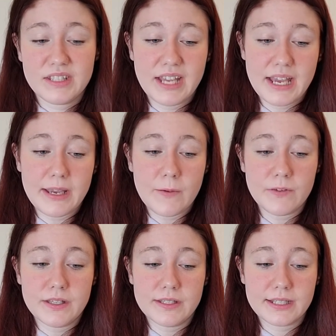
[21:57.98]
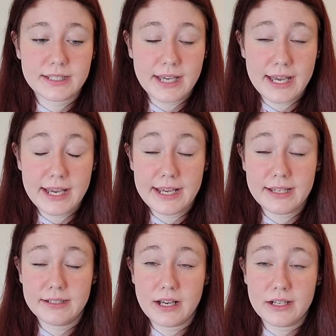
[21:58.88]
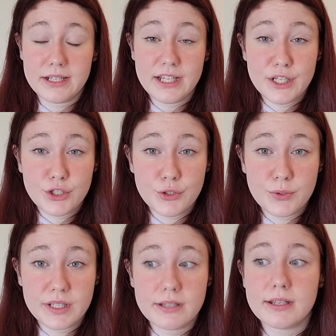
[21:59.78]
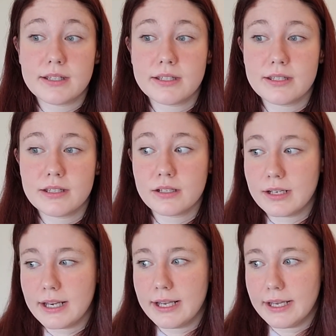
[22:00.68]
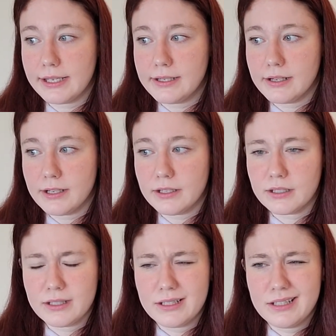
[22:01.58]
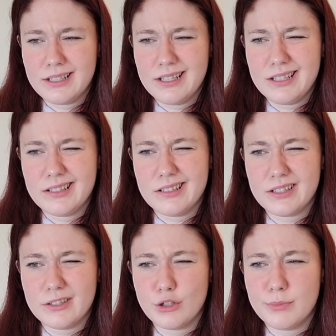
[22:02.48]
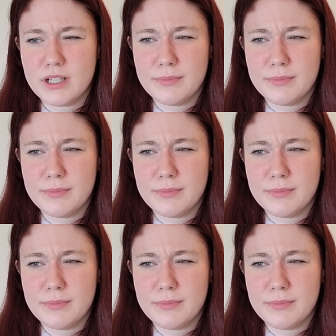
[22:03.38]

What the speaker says: Dave is gay and not into this, and there's a little bit of